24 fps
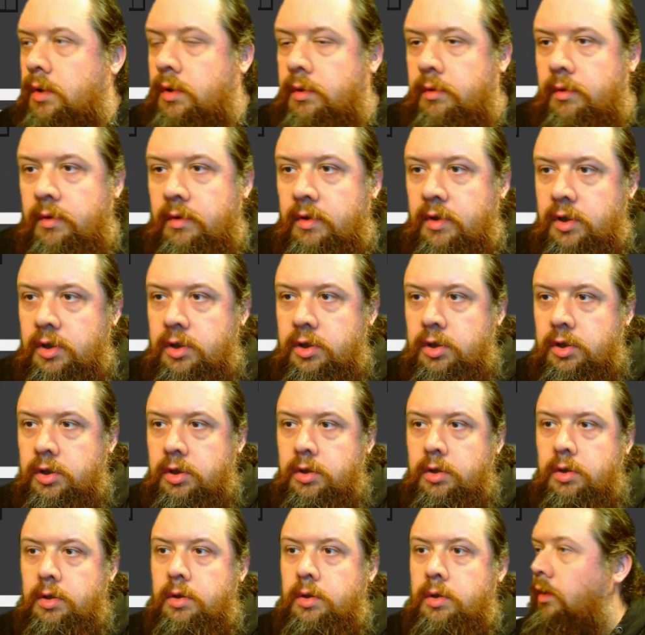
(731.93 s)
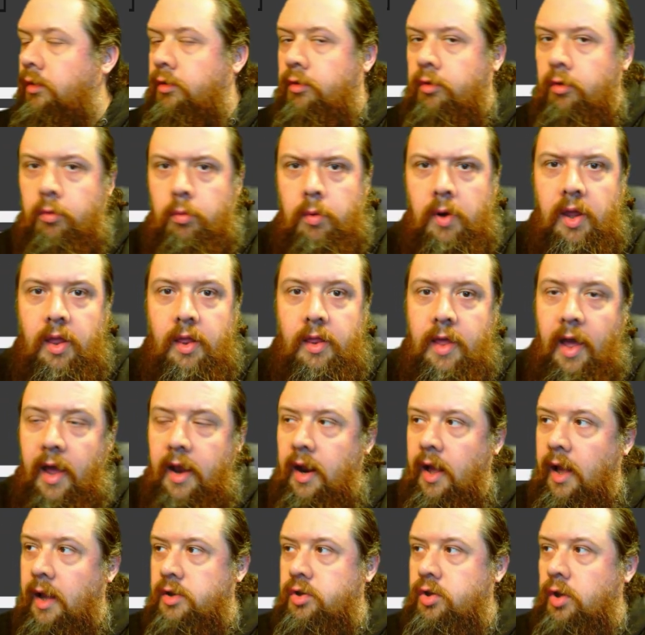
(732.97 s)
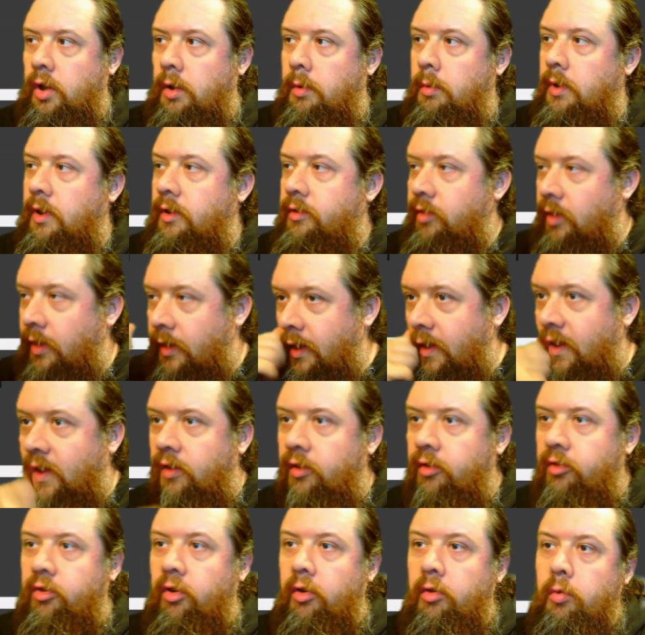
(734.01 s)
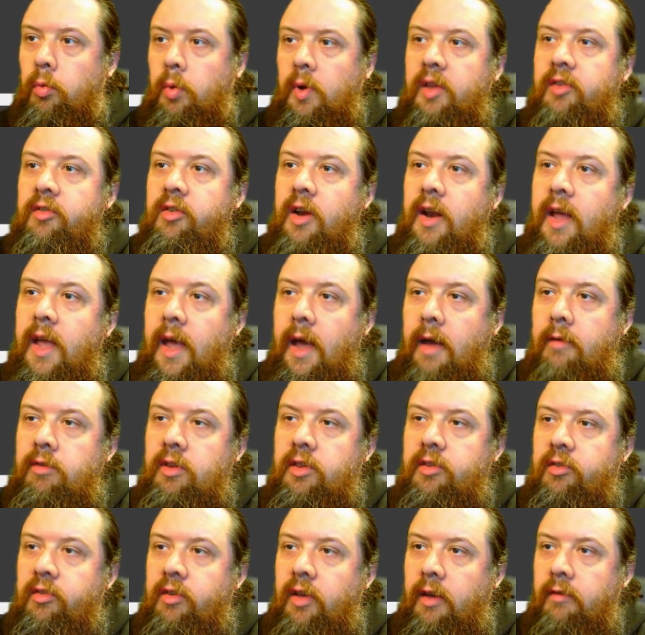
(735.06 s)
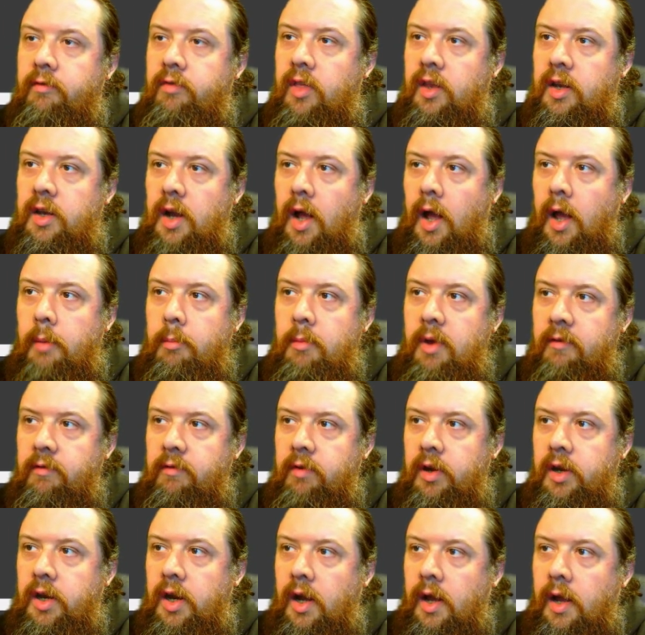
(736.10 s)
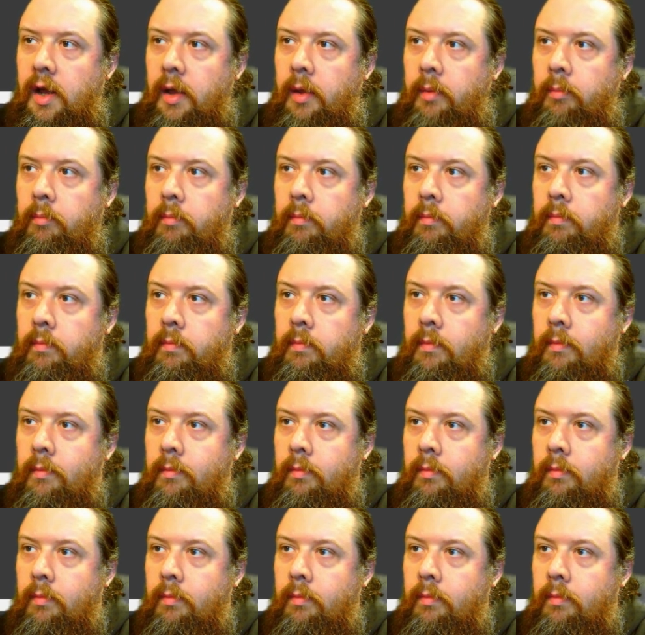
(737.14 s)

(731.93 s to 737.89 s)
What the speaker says: Yeah. So the reason I have it save the time every time